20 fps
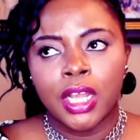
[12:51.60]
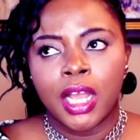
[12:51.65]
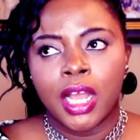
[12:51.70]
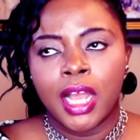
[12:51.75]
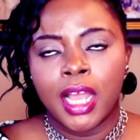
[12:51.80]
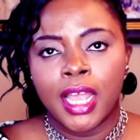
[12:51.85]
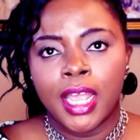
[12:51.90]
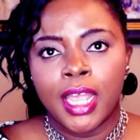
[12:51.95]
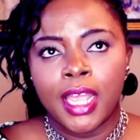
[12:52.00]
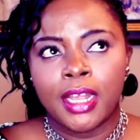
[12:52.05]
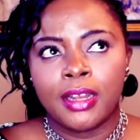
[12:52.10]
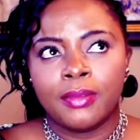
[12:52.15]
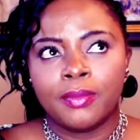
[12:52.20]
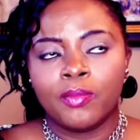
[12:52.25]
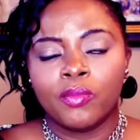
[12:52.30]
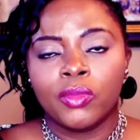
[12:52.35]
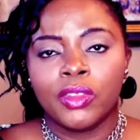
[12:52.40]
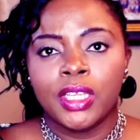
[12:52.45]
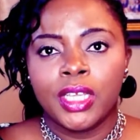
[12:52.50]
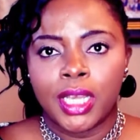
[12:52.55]
And
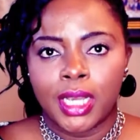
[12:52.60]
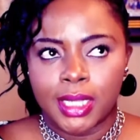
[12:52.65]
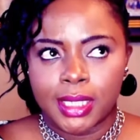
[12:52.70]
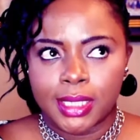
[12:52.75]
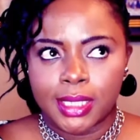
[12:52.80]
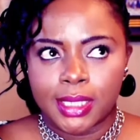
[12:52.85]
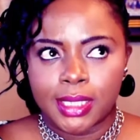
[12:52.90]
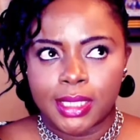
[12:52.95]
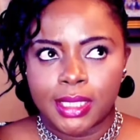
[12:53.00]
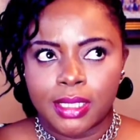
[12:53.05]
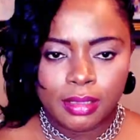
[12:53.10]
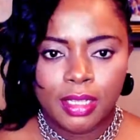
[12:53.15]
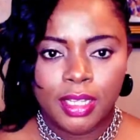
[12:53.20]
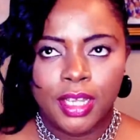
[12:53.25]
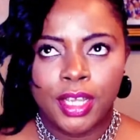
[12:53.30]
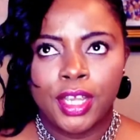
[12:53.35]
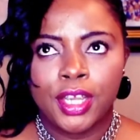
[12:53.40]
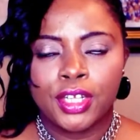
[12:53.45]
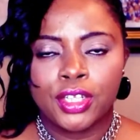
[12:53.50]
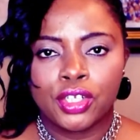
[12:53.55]
yes,
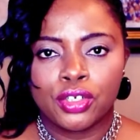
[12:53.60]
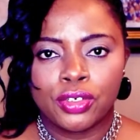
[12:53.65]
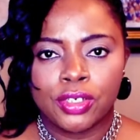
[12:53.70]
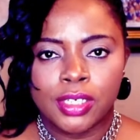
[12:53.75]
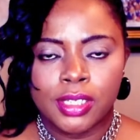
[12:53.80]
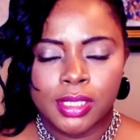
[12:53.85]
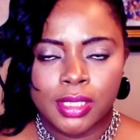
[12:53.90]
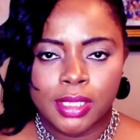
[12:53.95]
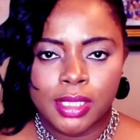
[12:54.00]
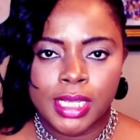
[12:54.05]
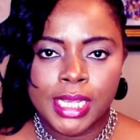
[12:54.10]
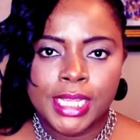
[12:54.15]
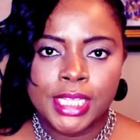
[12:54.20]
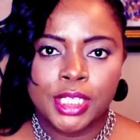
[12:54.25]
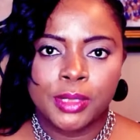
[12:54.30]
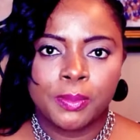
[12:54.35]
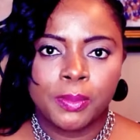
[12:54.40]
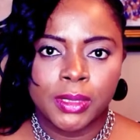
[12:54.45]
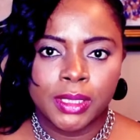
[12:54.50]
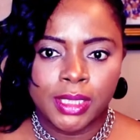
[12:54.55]
ignorance
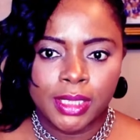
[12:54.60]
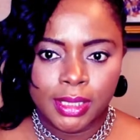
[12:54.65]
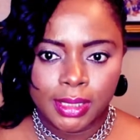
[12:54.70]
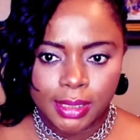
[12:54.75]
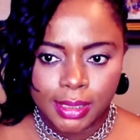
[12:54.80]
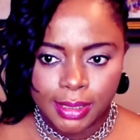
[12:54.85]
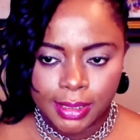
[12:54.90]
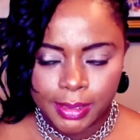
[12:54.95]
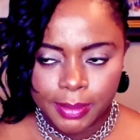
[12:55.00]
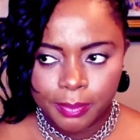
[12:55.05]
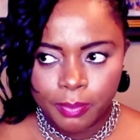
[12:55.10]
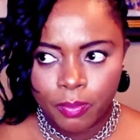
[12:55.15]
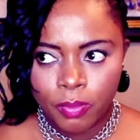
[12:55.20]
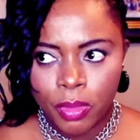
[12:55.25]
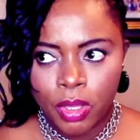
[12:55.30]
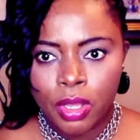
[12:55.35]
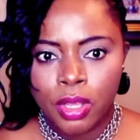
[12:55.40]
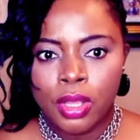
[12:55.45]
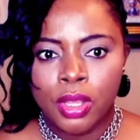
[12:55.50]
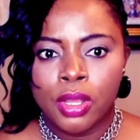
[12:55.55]
is bliss.
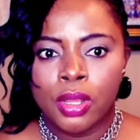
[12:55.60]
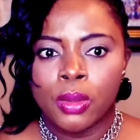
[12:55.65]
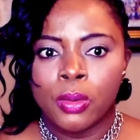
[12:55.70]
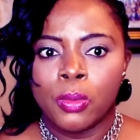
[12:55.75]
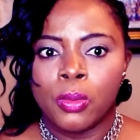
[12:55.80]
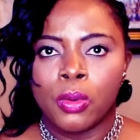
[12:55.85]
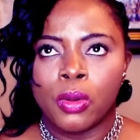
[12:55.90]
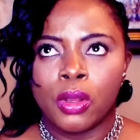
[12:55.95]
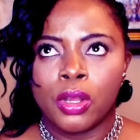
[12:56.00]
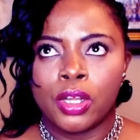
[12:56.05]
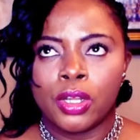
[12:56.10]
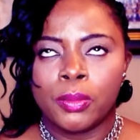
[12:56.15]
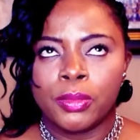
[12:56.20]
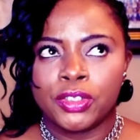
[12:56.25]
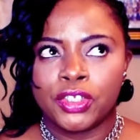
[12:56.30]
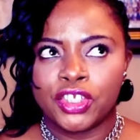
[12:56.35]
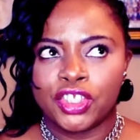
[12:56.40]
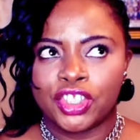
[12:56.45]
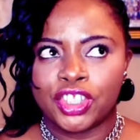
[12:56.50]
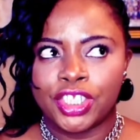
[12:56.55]

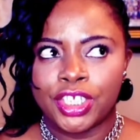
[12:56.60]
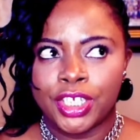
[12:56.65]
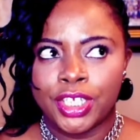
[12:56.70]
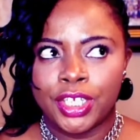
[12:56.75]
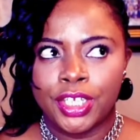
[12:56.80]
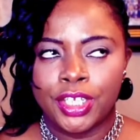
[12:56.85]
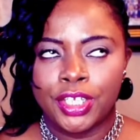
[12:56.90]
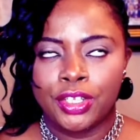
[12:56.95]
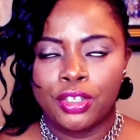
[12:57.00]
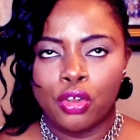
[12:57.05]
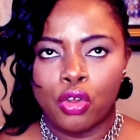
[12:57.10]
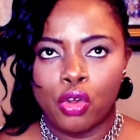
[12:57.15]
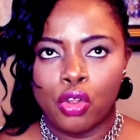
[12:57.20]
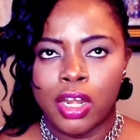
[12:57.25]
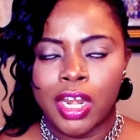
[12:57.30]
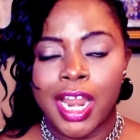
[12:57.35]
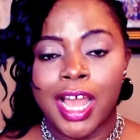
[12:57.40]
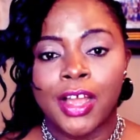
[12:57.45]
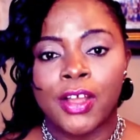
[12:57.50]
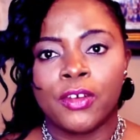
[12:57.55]
What you see,
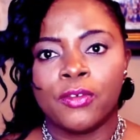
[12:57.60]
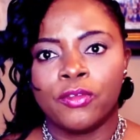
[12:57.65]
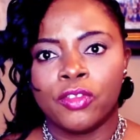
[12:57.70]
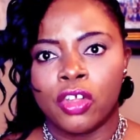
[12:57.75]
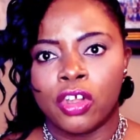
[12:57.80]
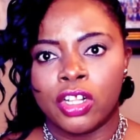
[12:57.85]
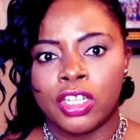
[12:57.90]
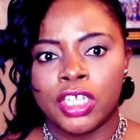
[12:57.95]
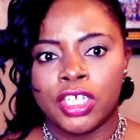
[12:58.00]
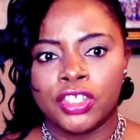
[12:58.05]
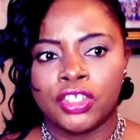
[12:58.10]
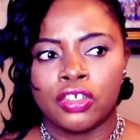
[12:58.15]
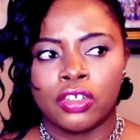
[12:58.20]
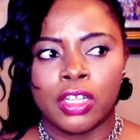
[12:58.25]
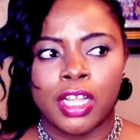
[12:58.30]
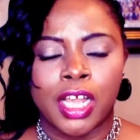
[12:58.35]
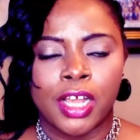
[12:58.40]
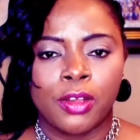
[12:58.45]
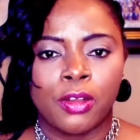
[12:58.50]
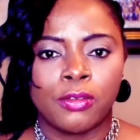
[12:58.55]
your lack of knowledge, your
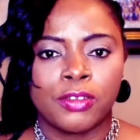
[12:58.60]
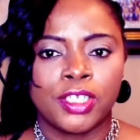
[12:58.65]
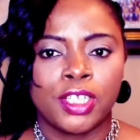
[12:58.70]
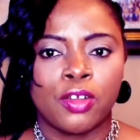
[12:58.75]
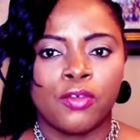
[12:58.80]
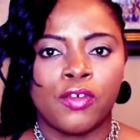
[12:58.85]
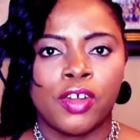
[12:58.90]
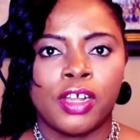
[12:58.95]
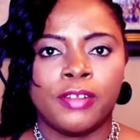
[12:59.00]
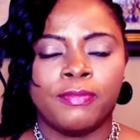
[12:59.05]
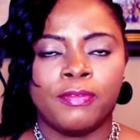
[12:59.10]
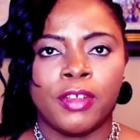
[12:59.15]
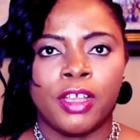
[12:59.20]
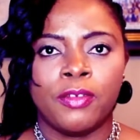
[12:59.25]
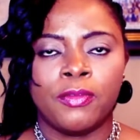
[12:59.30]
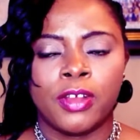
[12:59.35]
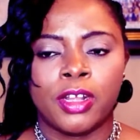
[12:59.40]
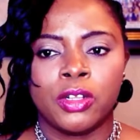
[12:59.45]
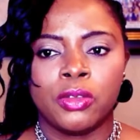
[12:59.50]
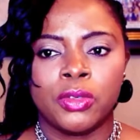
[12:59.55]
lack of
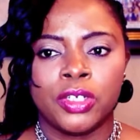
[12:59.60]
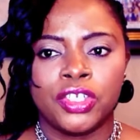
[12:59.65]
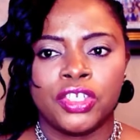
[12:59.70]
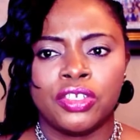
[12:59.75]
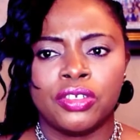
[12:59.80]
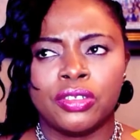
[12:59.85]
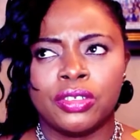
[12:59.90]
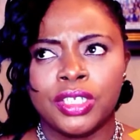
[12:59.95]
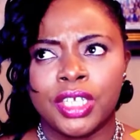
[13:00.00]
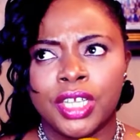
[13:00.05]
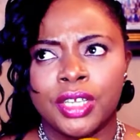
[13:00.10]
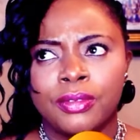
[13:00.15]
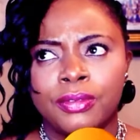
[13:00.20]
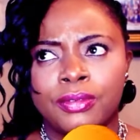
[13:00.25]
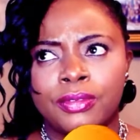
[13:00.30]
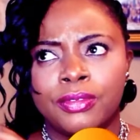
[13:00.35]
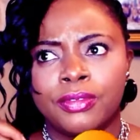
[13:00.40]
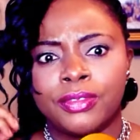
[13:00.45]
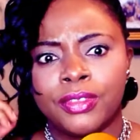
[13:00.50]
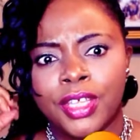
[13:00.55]
self-evaluation in
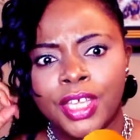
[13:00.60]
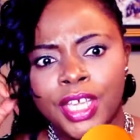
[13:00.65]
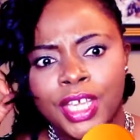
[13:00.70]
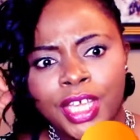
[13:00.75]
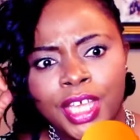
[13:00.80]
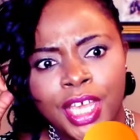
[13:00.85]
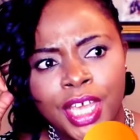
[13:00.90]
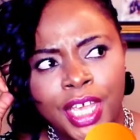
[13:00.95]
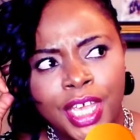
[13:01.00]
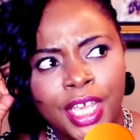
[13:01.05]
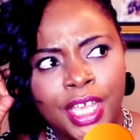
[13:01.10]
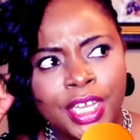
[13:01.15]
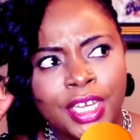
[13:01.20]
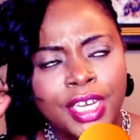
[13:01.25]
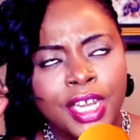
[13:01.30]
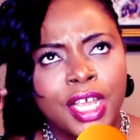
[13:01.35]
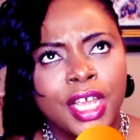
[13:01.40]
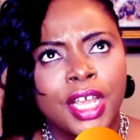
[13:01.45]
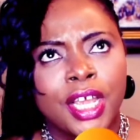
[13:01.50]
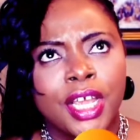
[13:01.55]

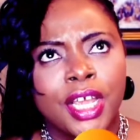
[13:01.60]
thinking,